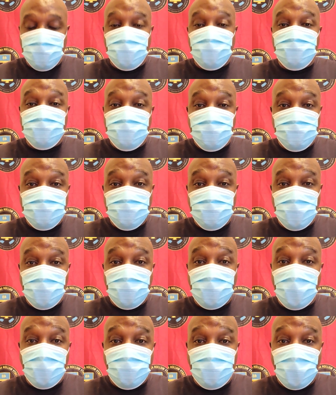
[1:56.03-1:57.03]

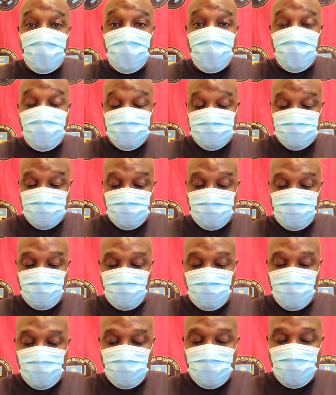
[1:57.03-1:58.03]
conditioning, and lies.
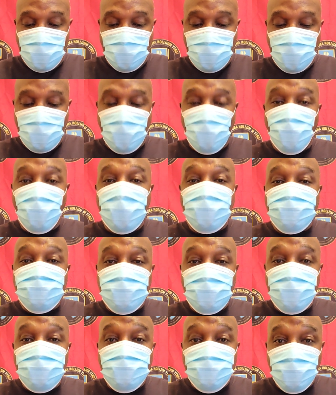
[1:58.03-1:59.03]
We'd
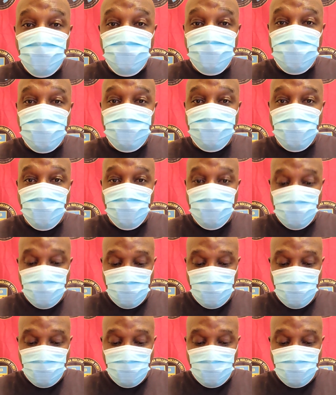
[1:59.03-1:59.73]
see two people.